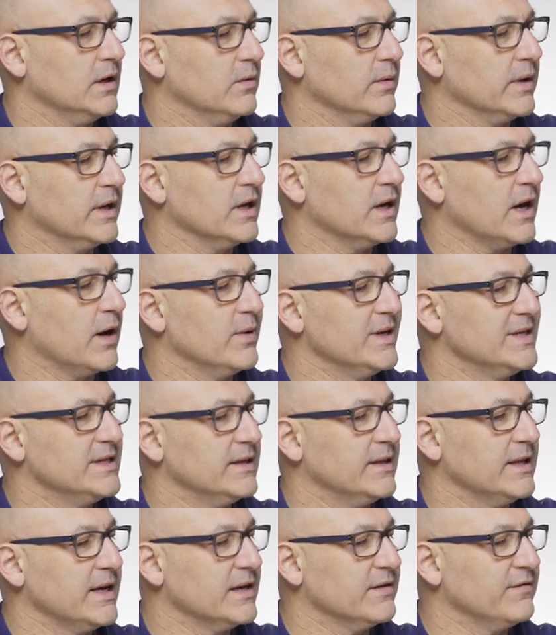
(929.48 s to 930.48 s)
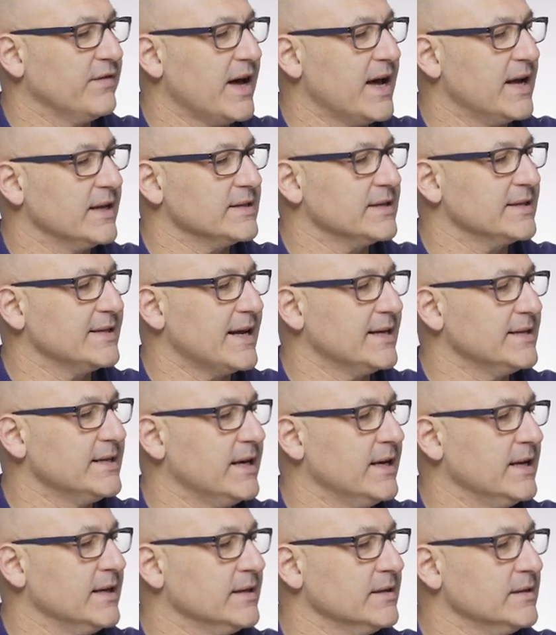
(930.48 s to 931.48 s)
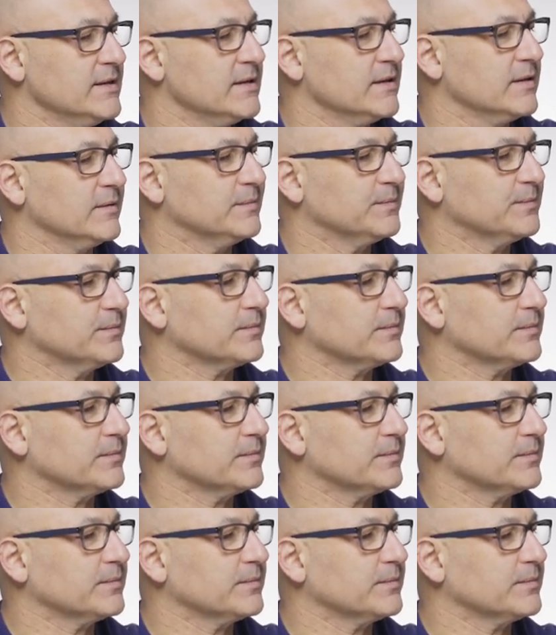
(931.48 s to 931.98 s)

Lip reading: We can go into the advanced settings.